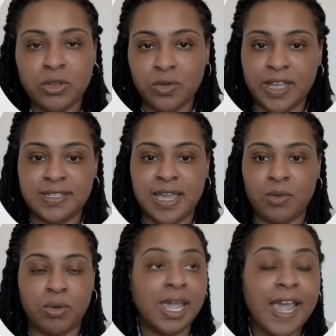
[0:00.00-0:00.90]
do they take?
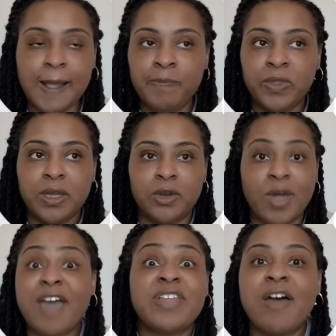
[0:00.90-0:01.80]
Okay, do I
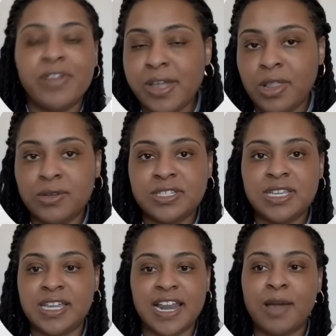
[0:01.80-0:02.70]
have to have an
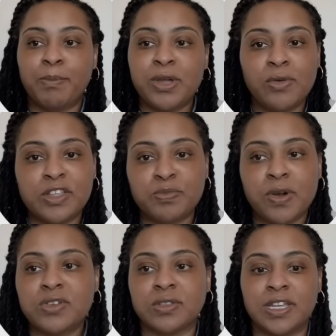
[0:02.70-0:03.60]
LLC? Can I bid on this
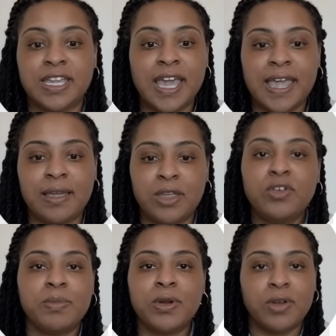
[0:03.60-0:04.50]
personally? Kay, and you
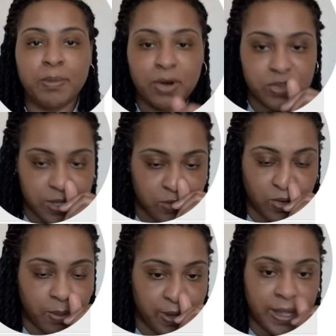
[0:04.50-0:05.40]
can bid on it personally as
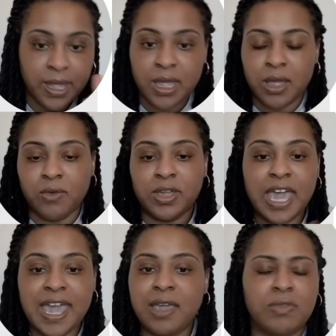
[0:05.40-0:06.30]
well. But
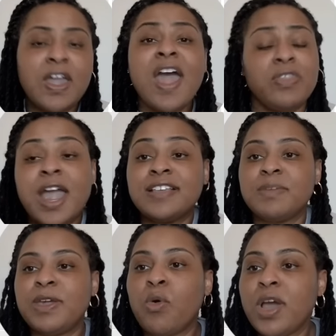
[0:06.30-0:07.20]
Kay, they're
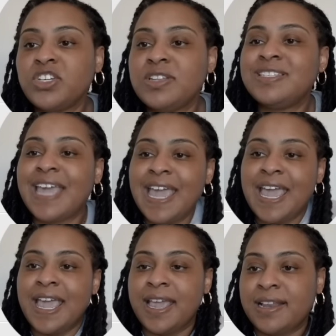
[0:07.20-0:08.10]
asking me questions,
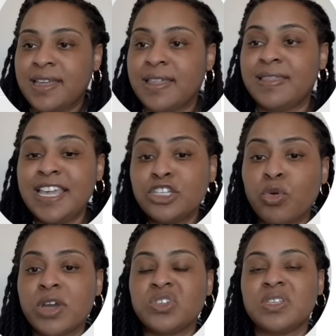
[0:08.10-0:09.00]
and these
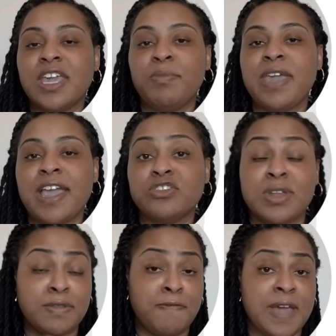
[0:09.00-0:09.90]
questions can be answered
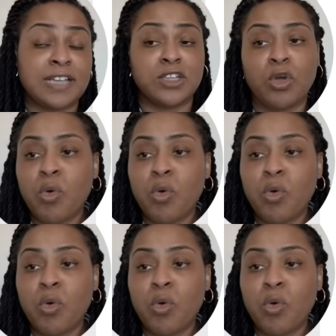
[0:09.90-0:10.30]
in the facts and